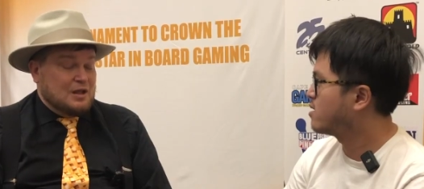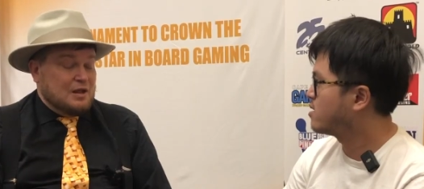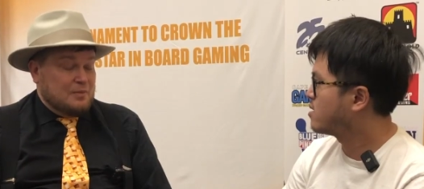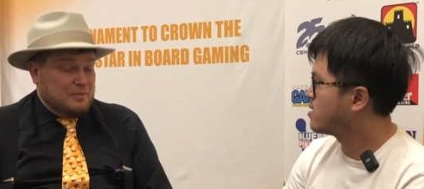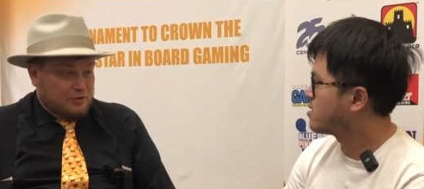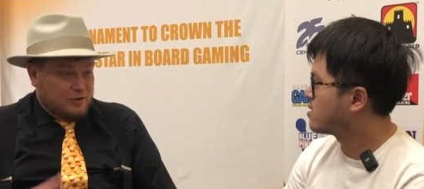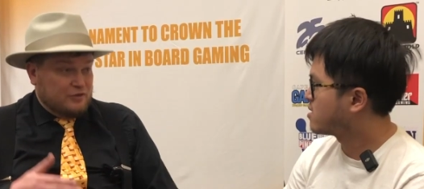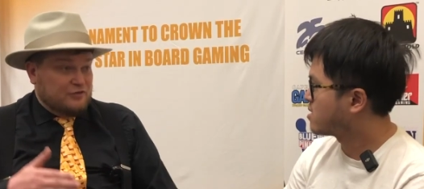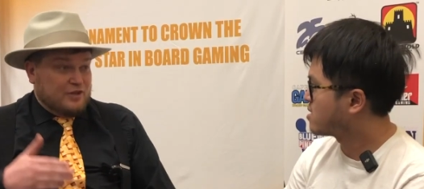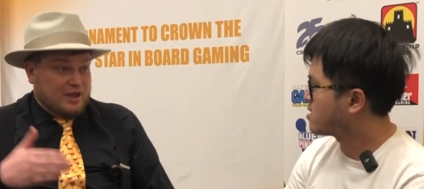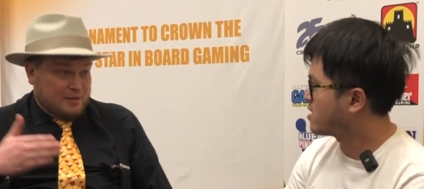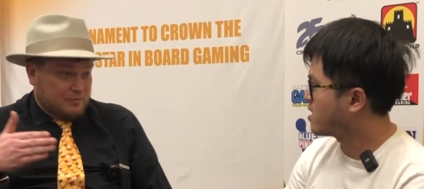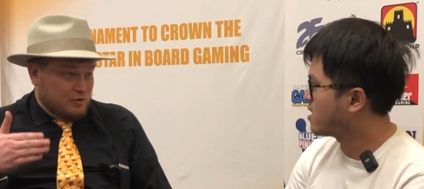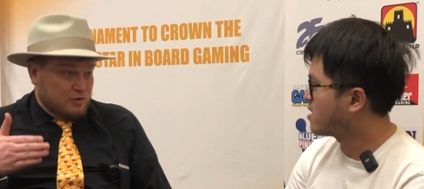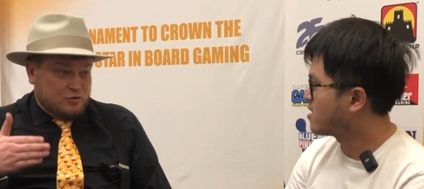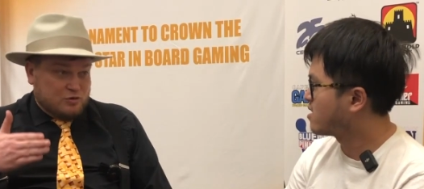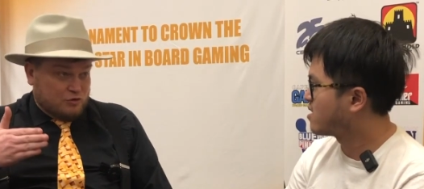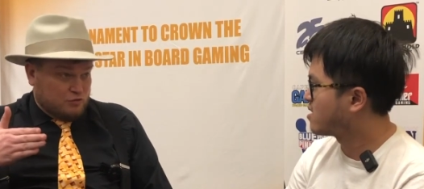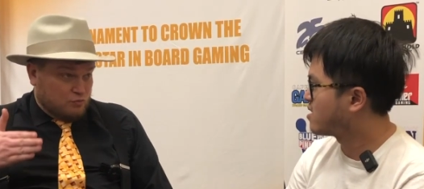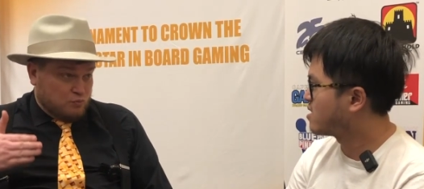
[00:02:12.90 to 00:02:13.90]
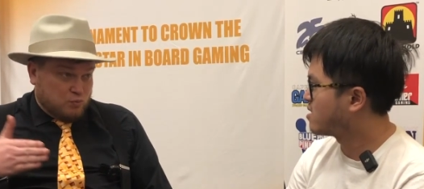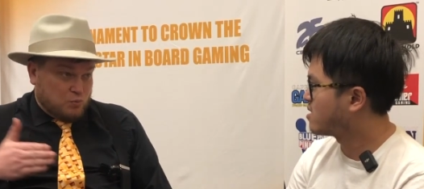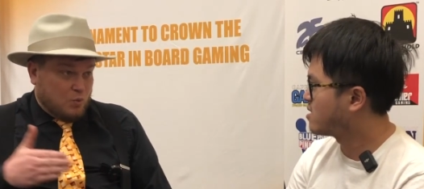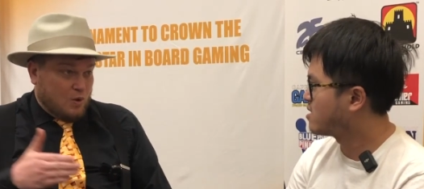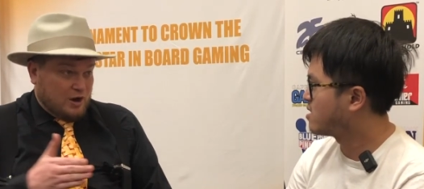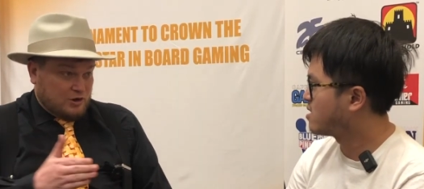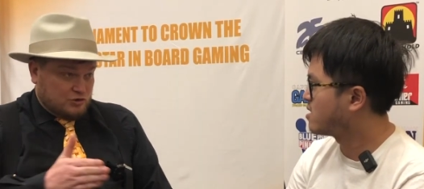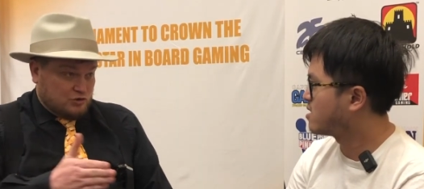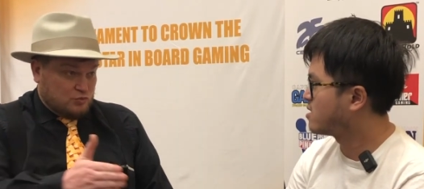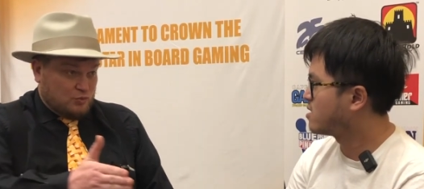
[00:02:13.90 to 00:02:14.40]
Speaker 1: But this time yeah. you just
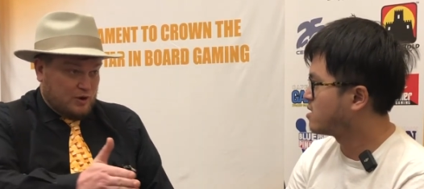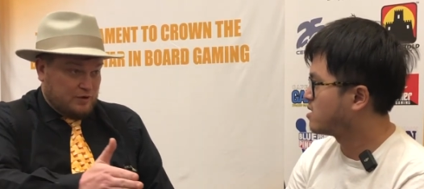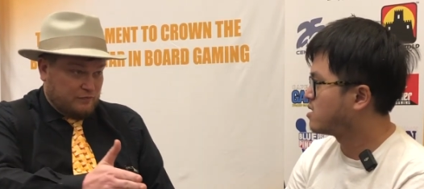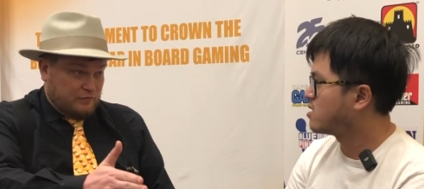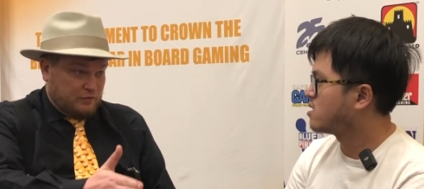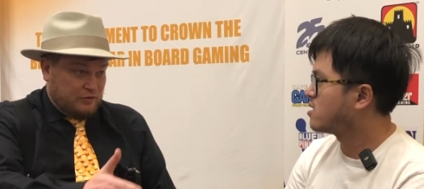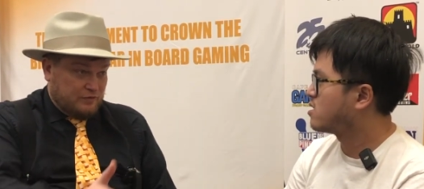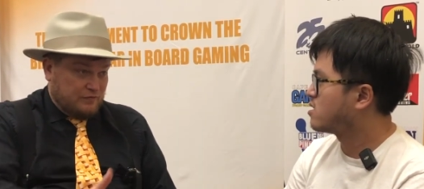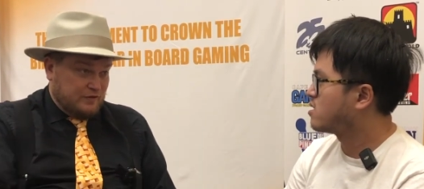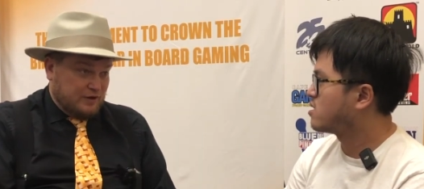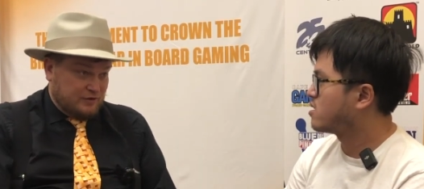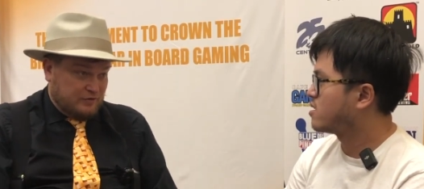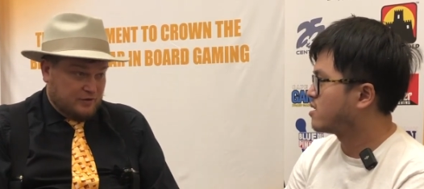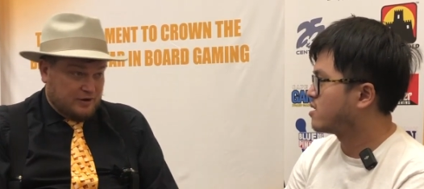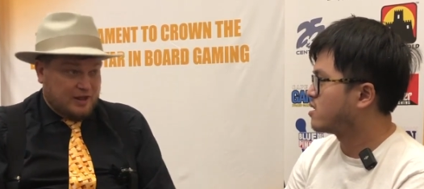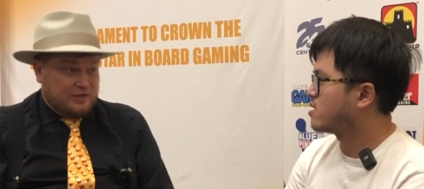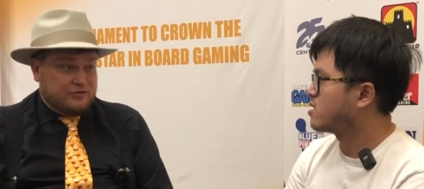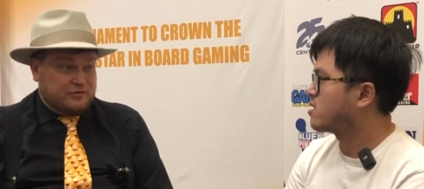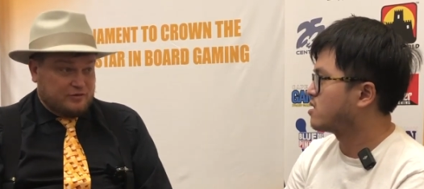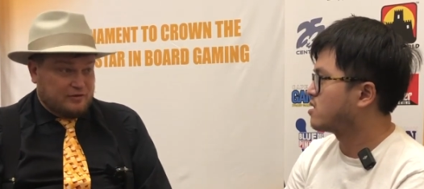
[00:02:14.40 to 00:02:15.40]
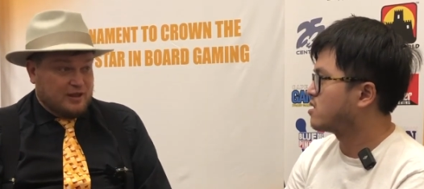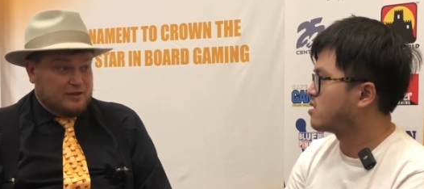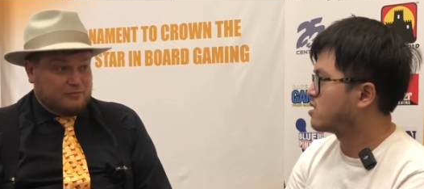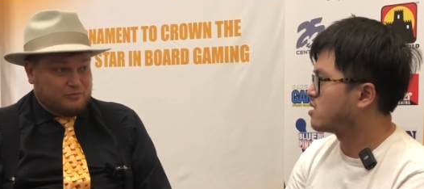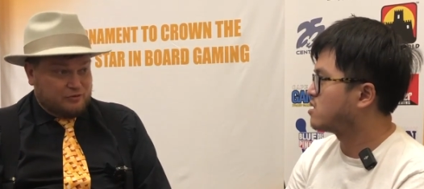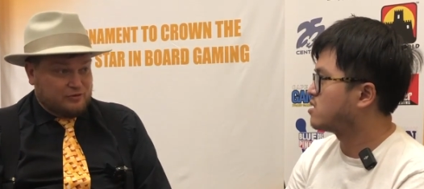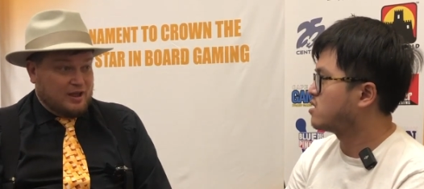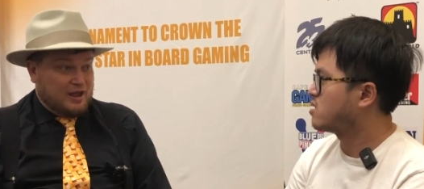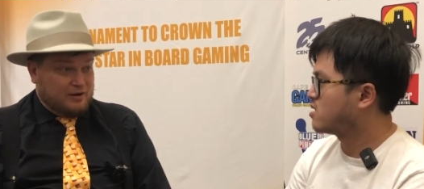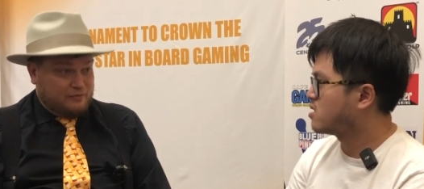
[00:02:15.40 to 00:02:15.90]
rushed right for the victory. That's that's
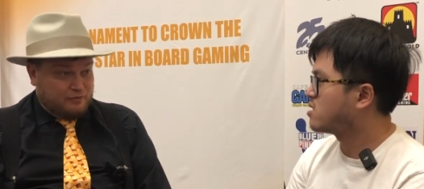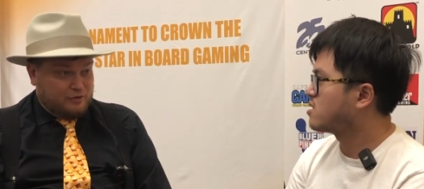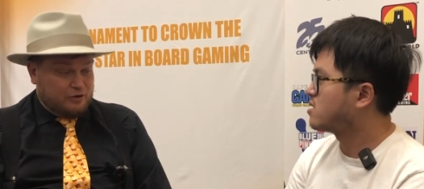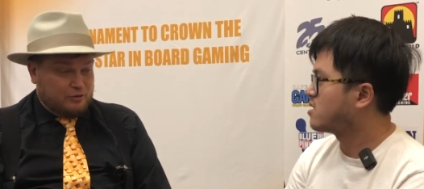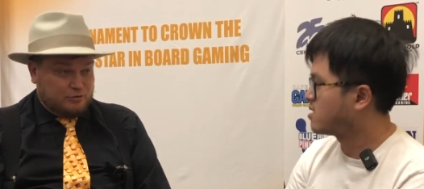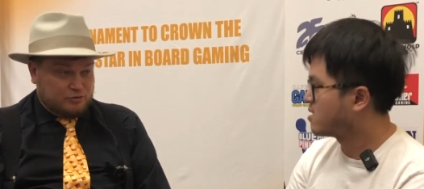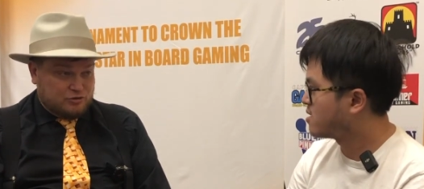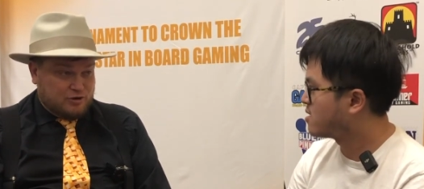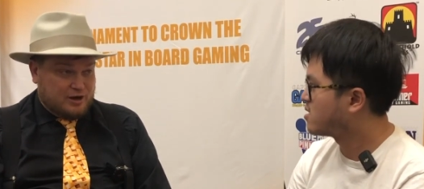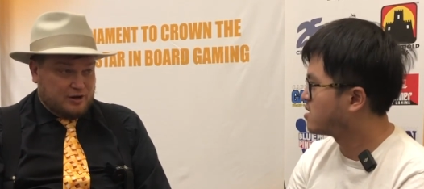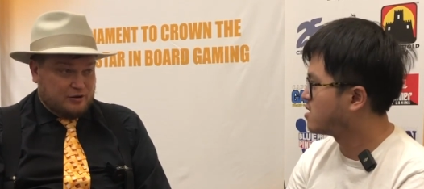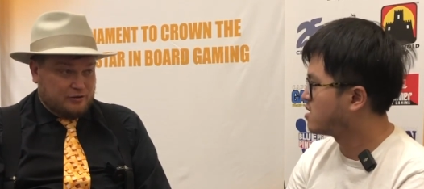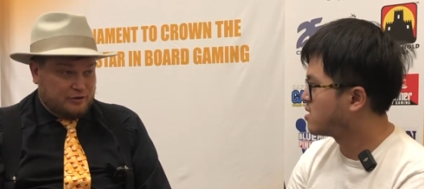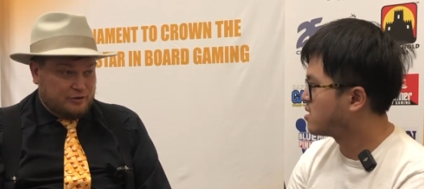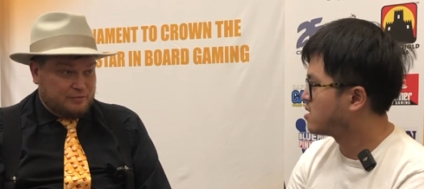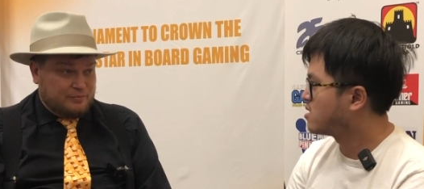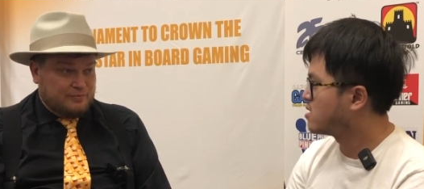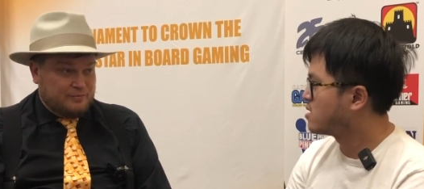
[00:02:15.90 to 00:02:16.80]
kind of what you were trying to do.